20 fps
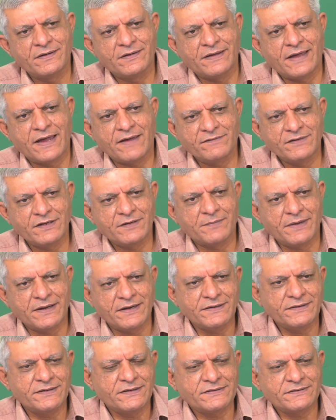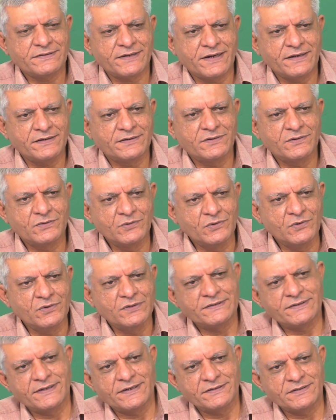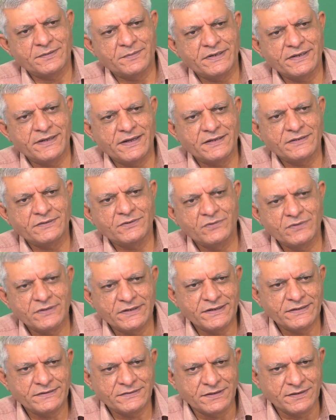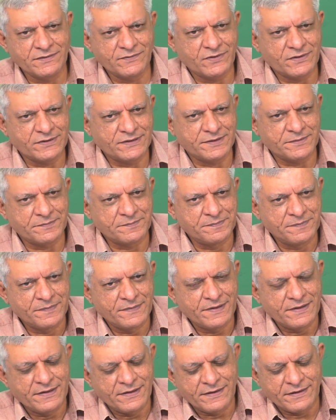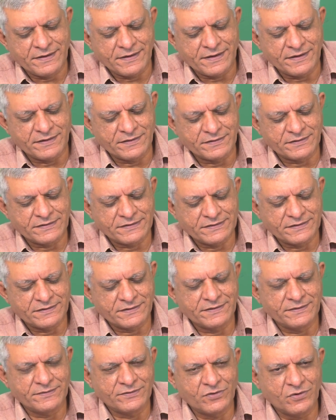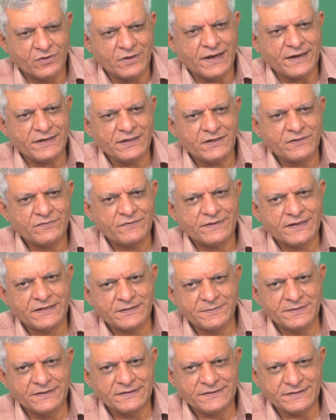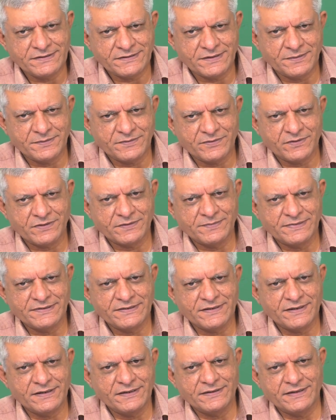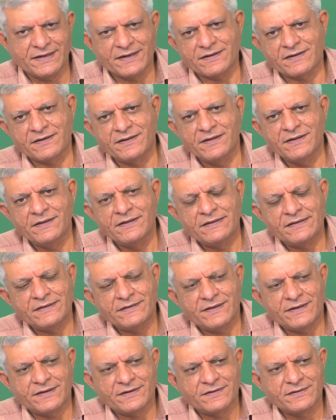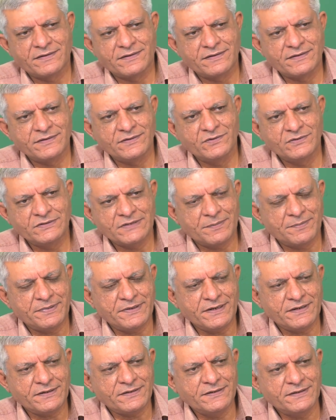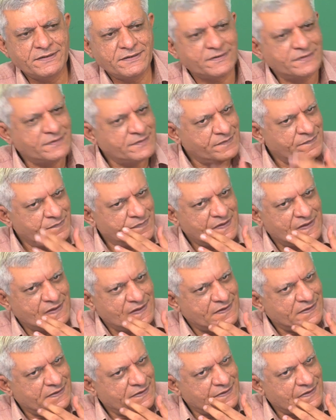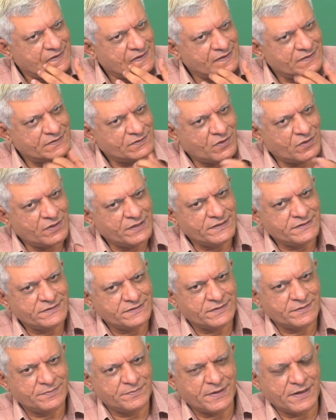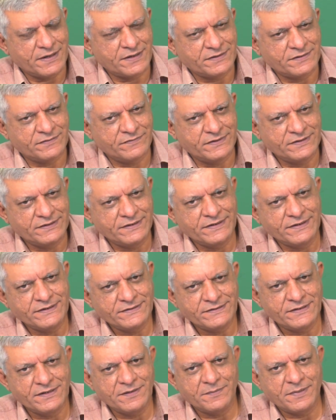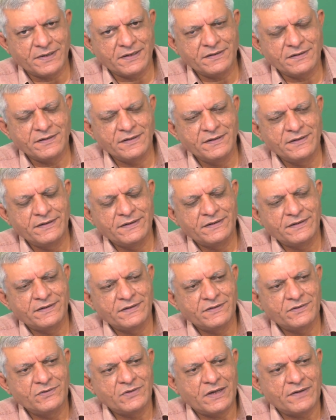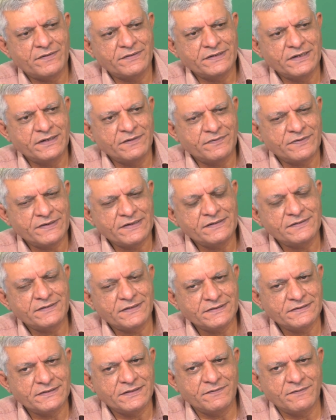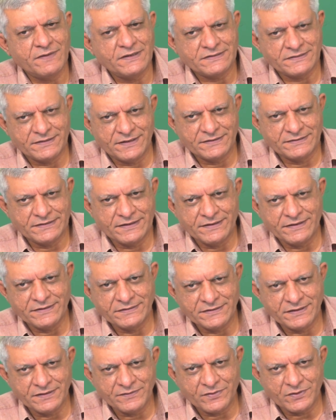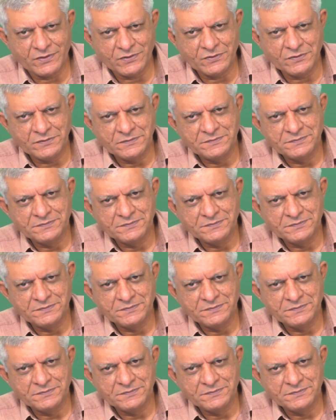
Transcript: have their managers write the rules and somebody else do the reasoning for them. And the whole idea of expert systems was basically that you separate the knowledge part with the reasoning part. You have an inference engine which does the reasoning for you,